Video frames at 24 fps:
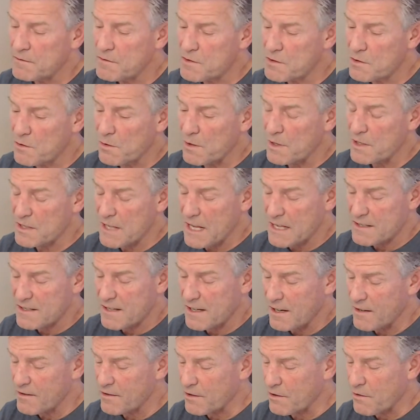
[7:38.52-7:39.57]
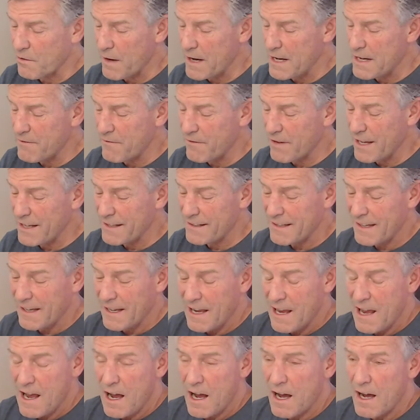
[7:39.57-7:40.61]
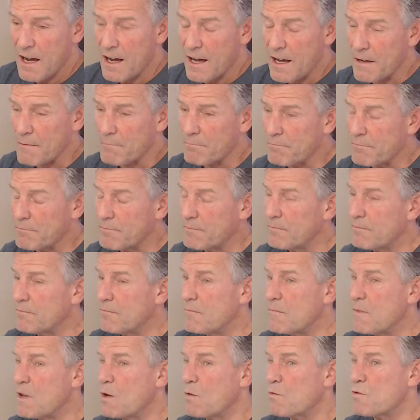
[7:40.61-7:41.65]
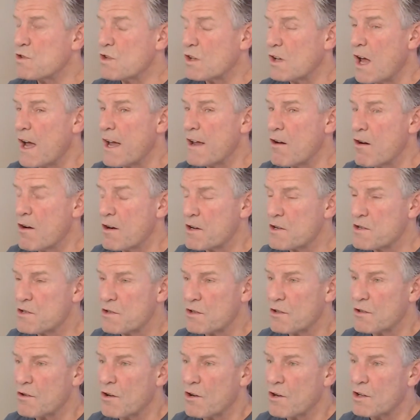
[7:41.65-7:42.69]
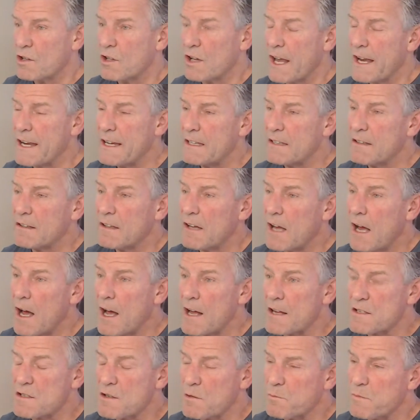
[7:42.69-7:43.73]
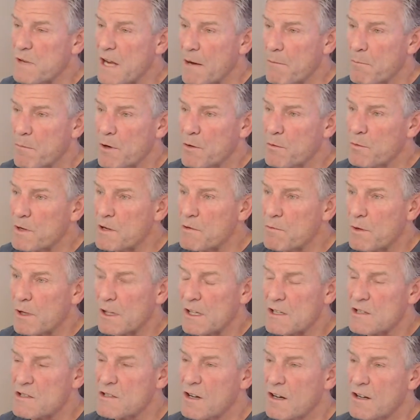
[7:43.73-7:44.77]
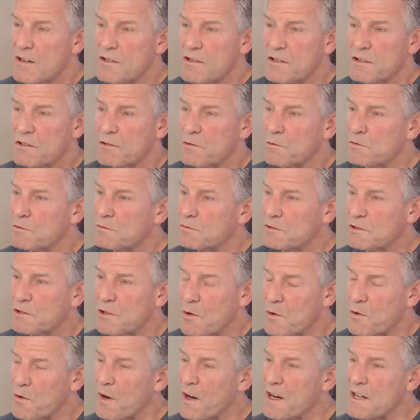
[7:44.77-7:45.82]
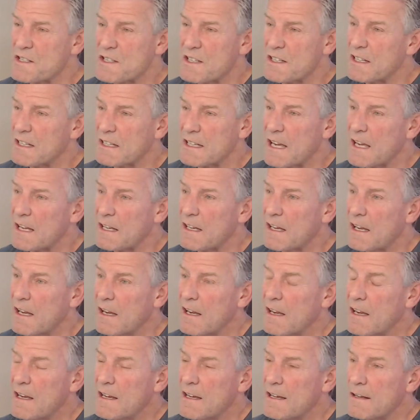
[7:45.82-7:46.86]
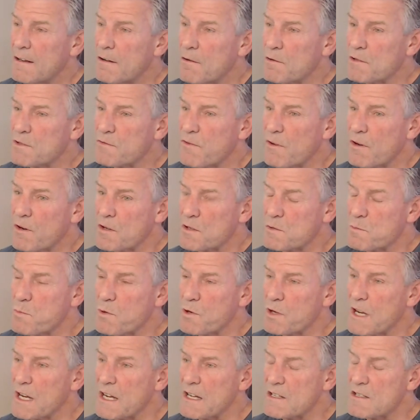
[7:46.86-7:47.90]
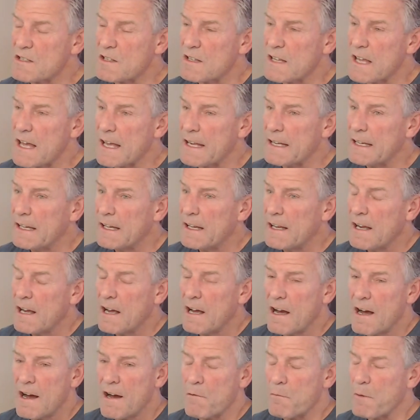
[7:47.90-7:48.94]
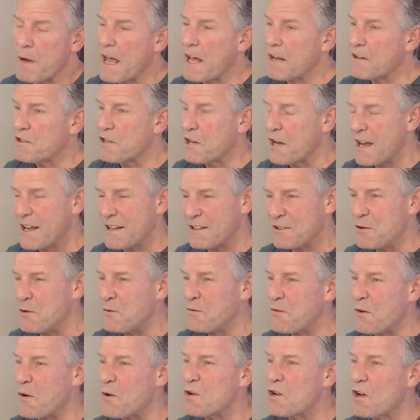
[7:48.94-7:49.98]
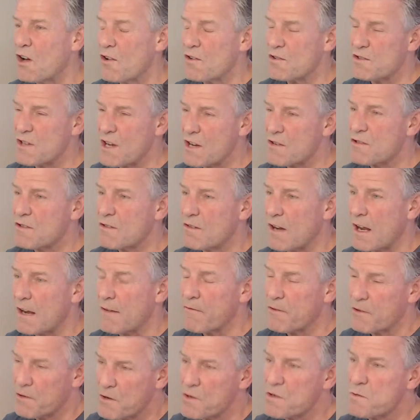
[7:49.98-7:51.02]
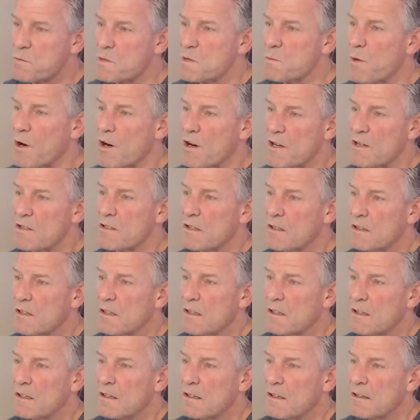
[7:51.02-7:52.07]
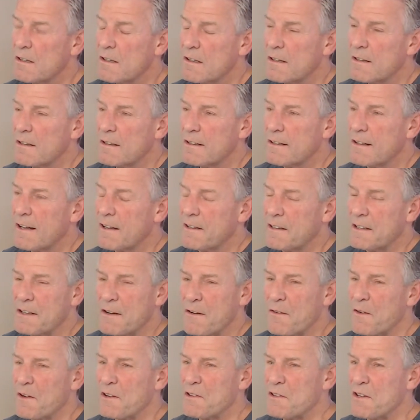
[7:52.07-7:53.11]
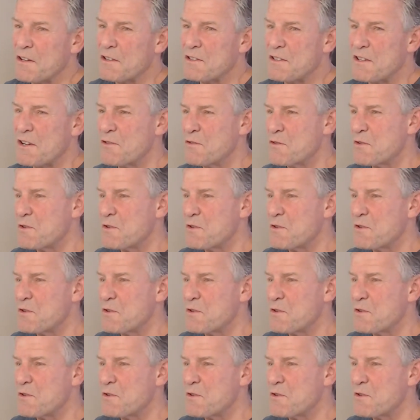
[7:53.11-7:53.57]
so that's another great event. July, August are light. September, we really start to go crazy again, as far as bookings and that. We had 2 phone calls yesterday for Christmas parties. And it's